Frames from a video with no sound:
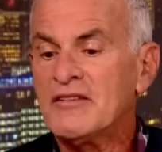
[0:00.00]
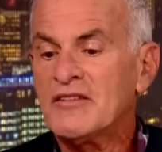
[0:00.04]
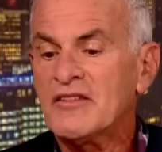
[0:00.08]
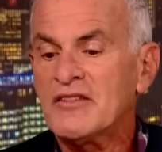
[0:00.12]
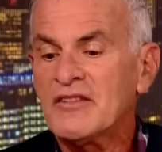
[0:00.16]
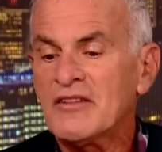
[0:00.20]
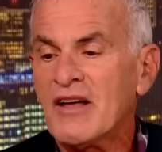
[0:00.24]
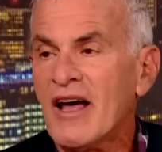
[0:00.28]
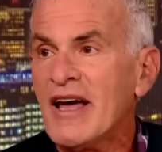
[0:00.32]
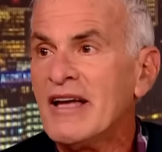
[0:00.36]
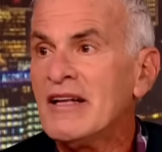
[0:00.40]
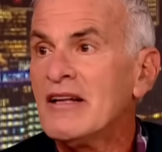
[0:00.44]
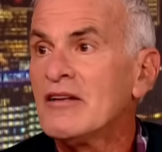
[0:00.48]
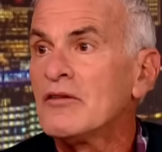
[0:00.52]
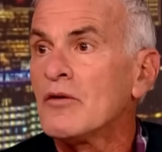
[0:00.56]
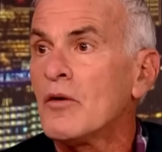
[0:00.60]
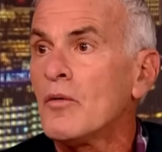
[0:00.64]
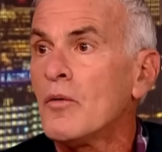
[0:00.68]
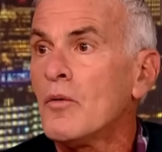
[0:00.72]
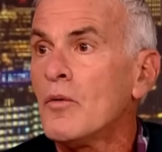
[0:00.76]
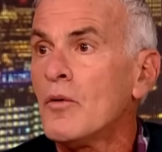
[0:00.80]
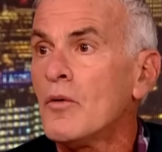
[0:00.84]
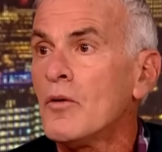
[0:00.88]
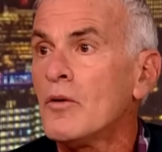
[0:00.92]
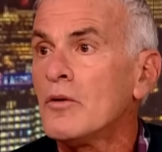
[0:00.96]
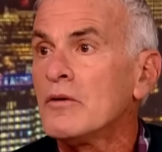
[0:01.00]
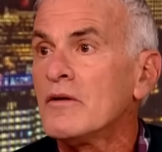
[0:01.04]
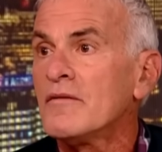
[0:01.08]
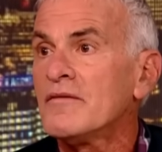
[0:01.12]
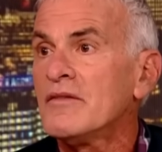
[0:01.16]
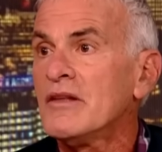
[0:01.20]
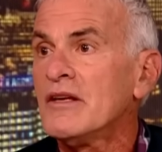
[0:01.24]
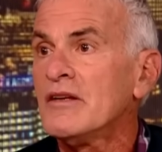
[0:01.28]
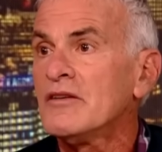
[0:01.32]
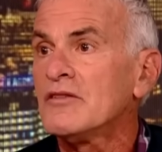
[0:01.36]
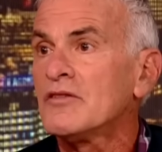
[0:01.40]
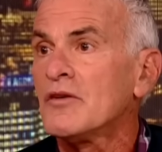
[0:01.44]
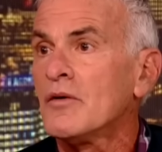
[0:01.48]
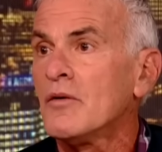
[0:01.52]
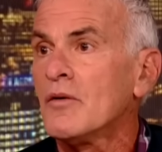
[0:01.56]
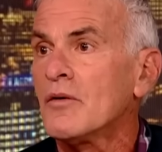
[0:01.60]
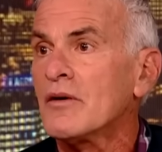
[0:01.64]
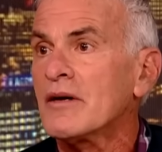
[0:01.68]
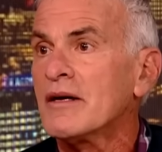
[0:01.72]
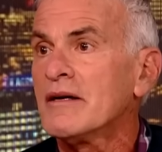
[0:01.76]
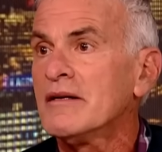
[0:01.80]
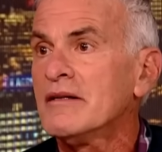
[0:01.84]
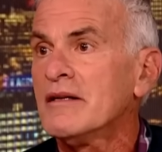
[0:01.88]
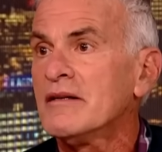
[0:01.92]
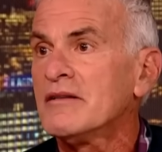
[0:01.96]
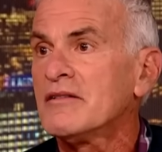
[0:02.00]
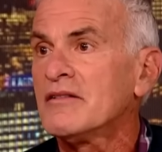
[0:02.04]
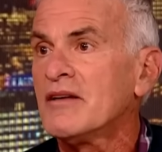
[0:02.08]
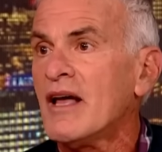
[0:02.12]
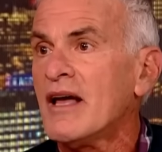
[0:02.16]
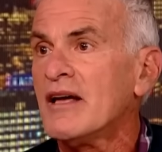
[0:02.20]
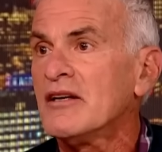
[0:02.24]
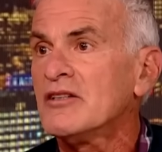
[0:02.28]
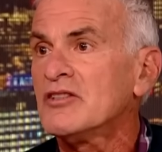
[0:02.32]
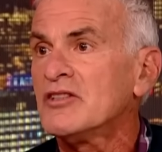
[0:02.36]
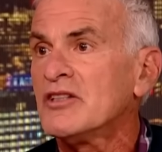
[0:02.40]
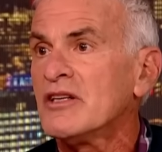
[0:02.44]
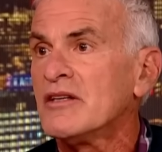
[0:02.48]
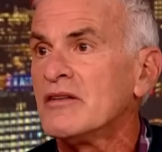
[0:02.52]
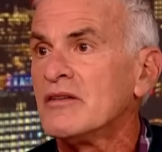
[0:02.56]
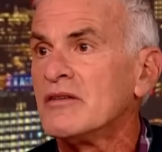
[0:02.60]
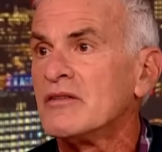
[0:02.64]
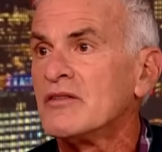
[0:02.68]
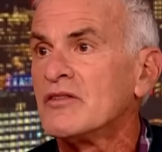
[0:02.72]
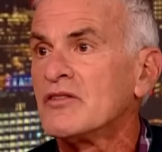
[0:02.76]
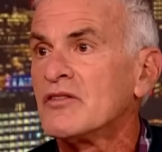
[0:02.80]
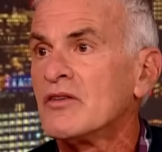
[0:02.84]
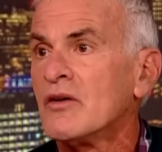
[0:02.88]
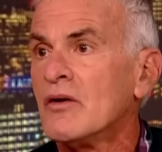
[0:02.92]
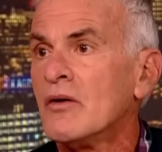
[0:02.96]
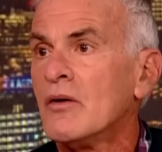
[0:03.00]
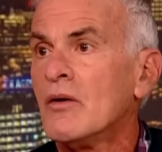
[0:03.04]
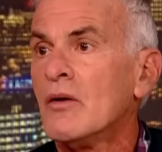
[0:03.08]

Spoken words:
cited all of these organizations.